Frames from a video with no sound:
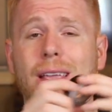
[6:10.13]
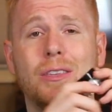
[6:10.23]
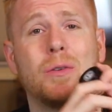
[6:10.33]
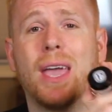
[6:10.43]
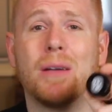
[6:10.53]

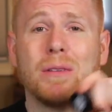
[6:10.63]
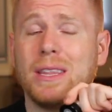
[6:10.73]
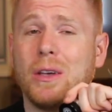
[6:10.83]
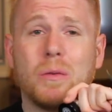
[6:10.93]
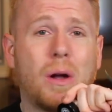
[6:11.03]
You can't
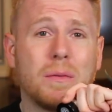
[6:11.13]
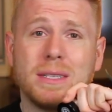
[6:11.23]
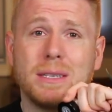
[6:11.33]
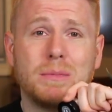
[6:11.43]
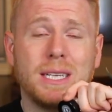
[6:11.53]
really go wrong
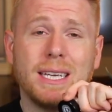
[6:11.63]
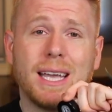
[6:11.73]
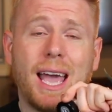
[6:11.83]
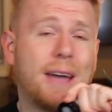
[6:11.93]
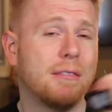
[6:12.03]
with
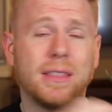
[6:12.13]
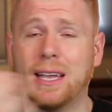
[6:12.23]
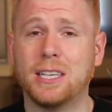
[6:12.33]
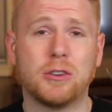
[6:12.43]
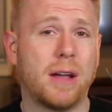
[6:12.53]
Diptyque.
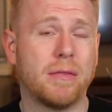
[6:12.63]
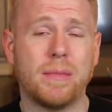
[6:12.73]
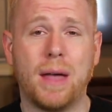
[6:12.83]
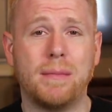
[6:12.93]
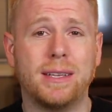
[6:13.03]
Everything I try
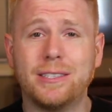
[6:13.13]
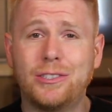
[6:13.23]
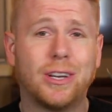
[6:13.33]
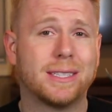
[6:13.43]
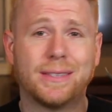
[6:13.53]
from them
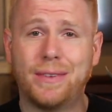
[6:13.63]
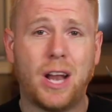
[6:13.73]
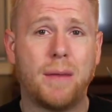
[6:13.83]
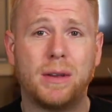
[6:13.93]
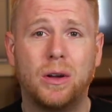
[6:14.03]
is just
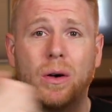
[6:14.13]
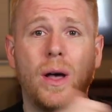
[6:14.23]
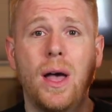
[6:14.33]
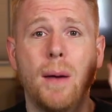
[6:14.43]
phenomenal.